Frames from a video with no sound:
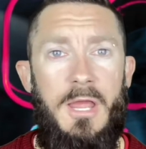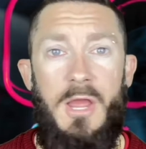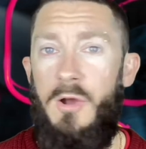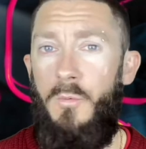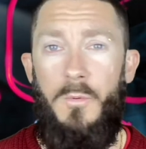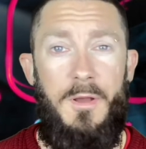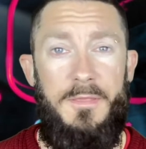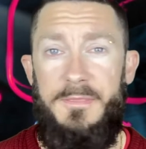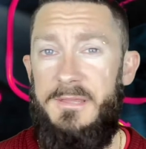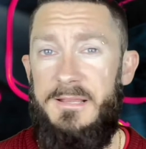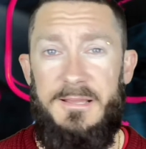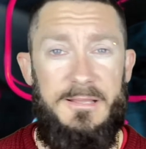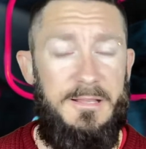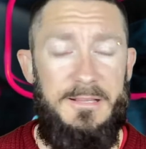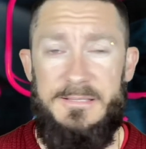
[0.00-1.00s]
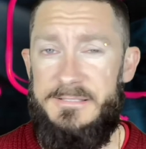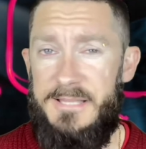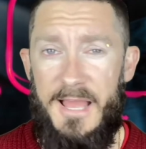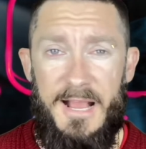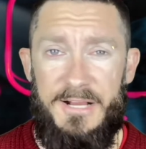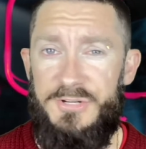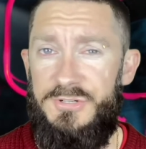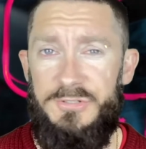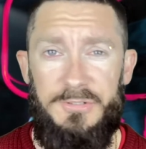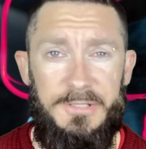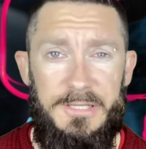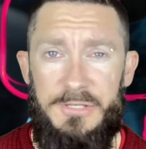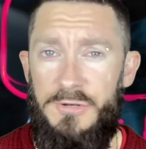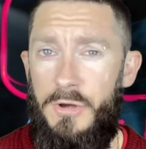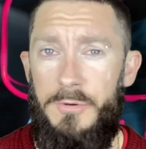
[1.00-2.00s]
where there is
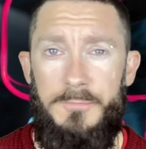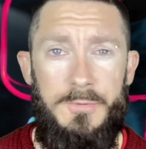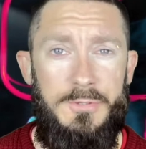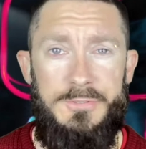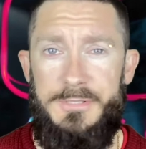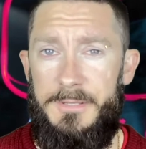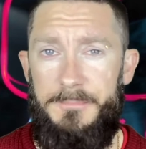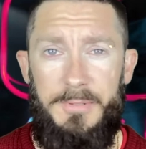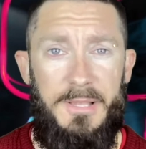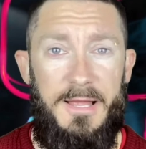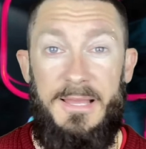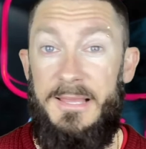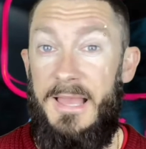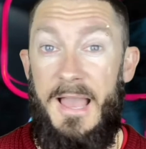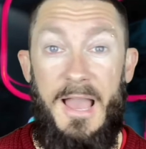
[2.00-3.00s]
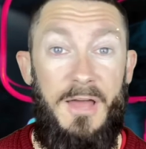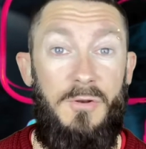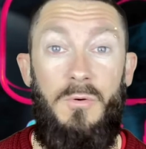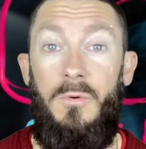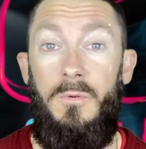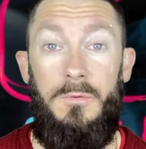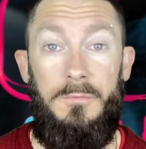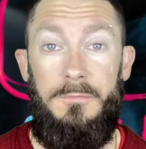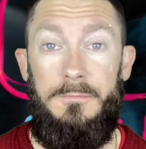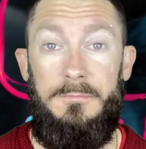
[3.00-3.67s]
actually no music playing at all.